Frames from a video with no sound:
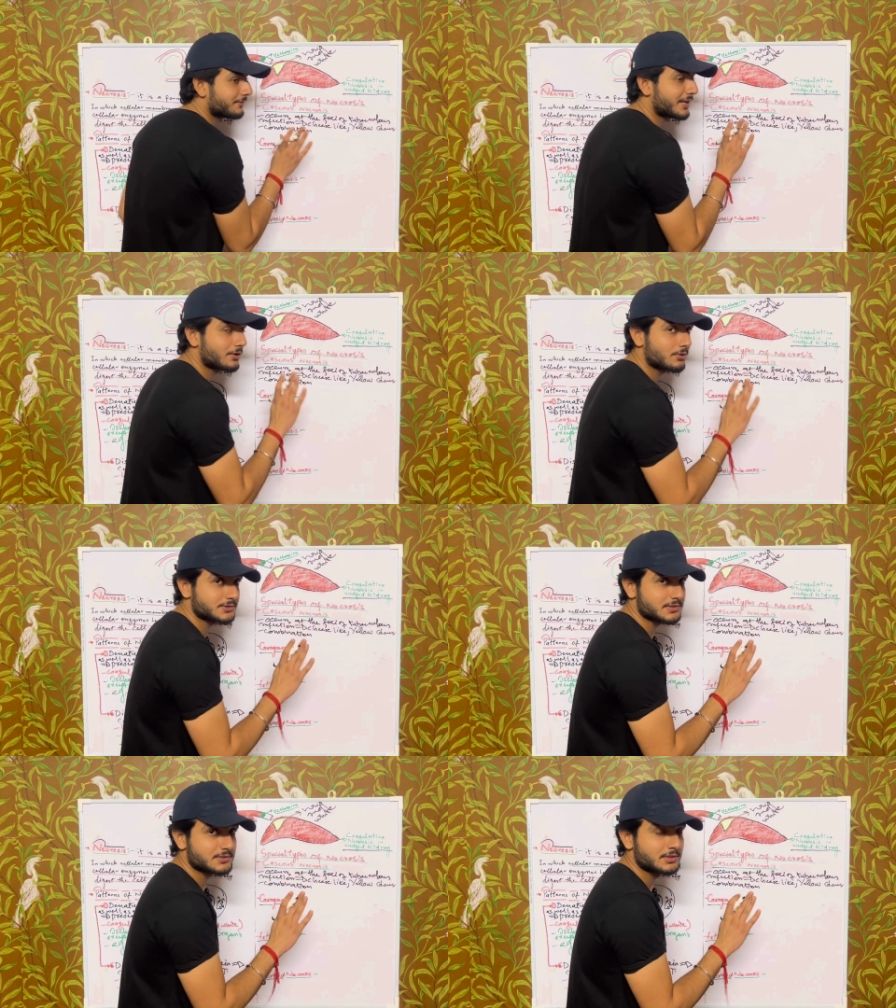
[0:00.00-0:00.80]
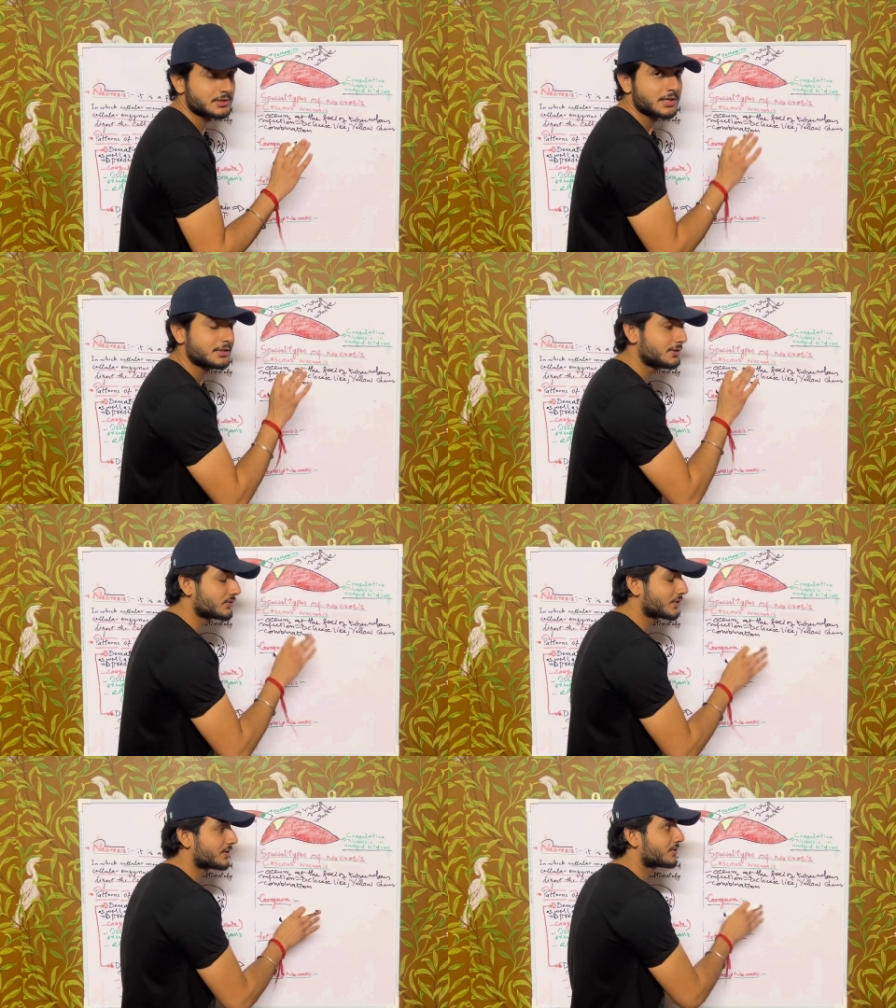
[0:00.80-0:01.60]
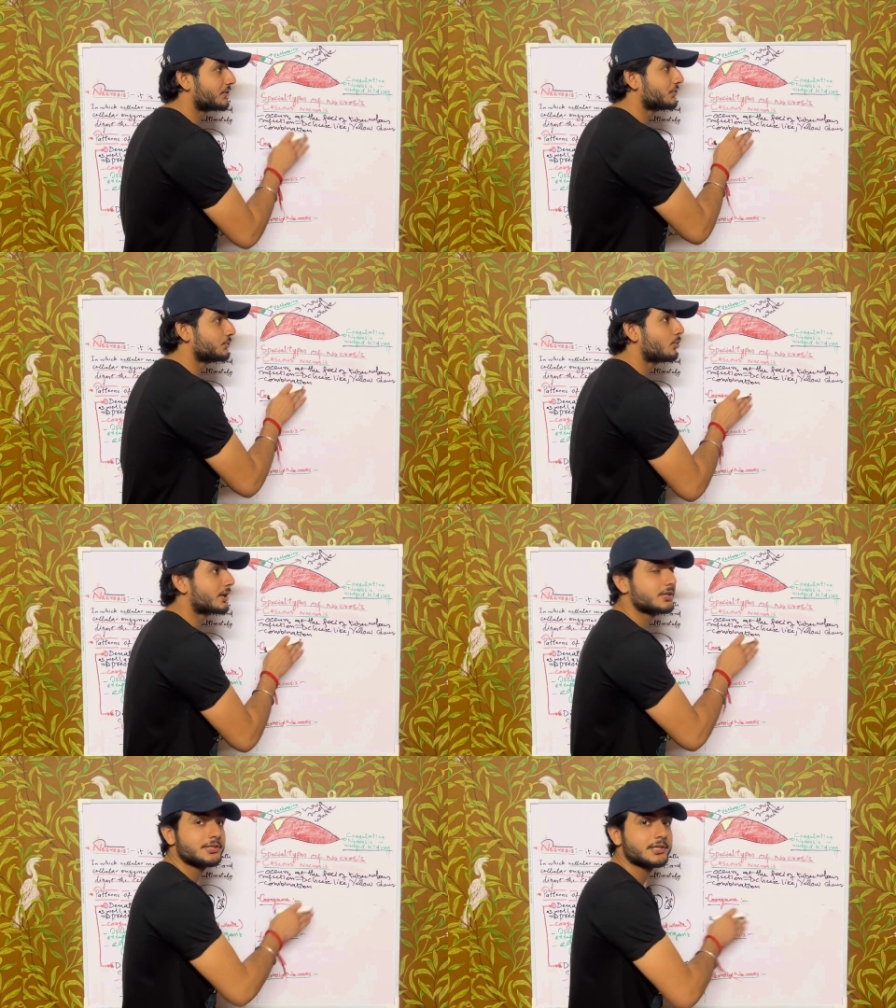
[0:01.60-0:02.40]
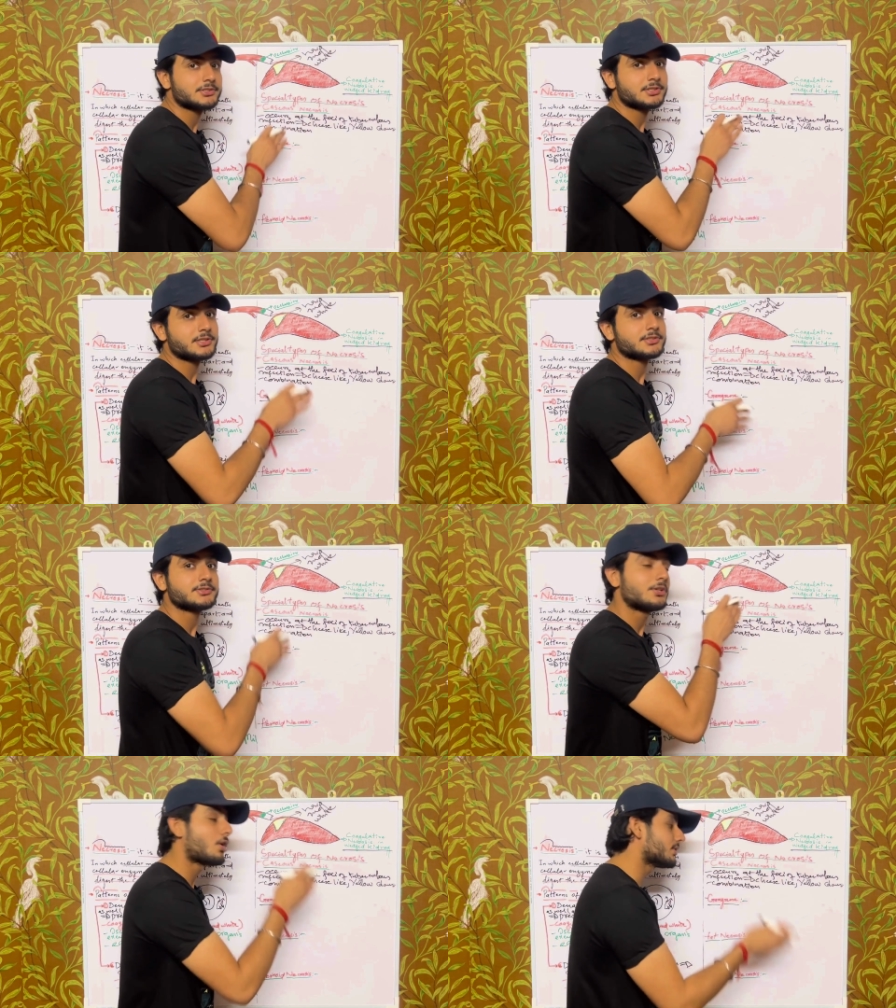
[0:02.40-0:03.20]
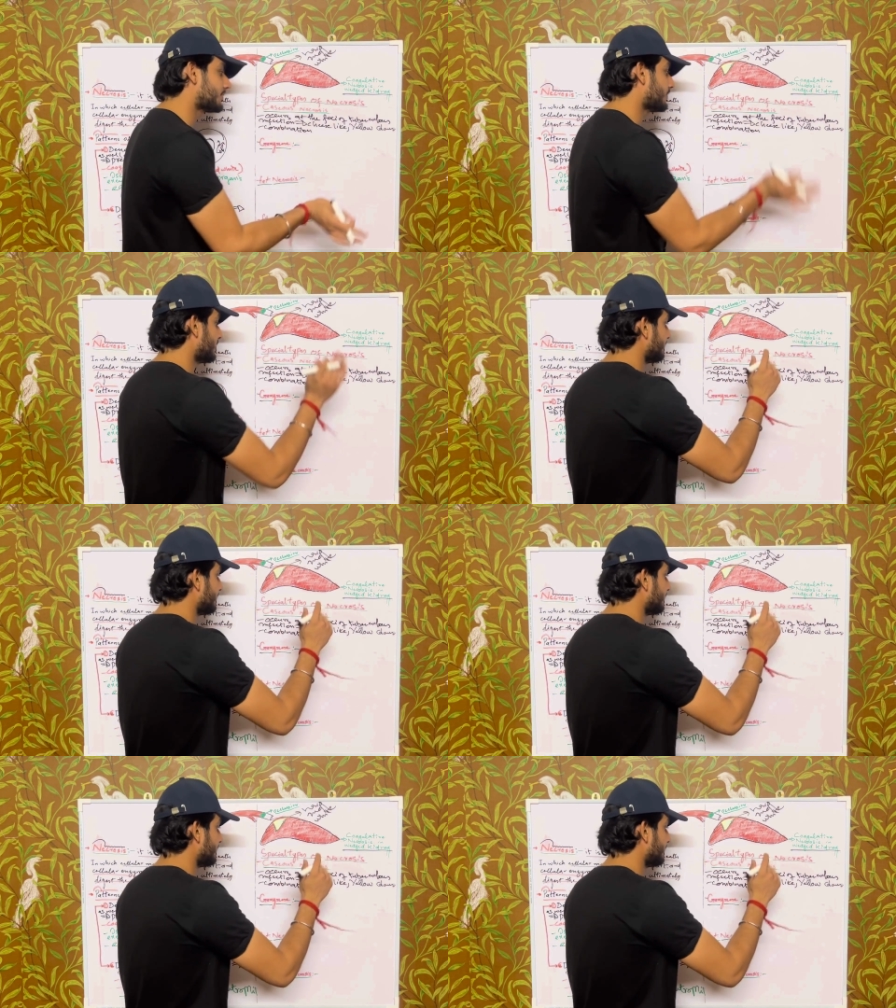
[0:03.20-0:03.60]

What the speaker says: necrosis, in this case the tissue architecture is lost.